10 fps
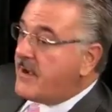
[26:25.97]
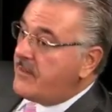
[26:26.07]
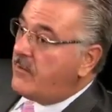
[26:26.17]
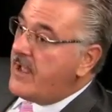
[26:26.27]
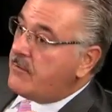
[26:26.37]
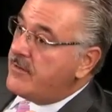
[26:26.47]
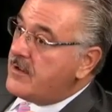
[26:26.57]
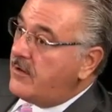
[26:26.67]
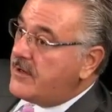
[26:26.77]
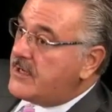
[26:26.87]
By the way, we're
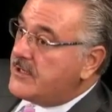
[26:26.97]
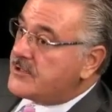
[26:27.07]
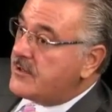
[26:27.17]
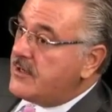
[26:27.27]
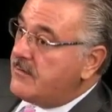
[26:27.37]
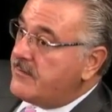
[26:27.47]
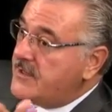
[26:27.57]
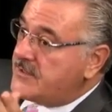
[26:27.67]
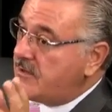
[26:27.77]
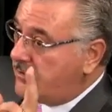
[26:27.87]
the only country of
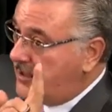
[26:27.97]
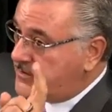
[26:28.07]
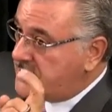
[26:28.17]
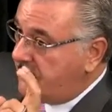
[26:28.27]
the so-called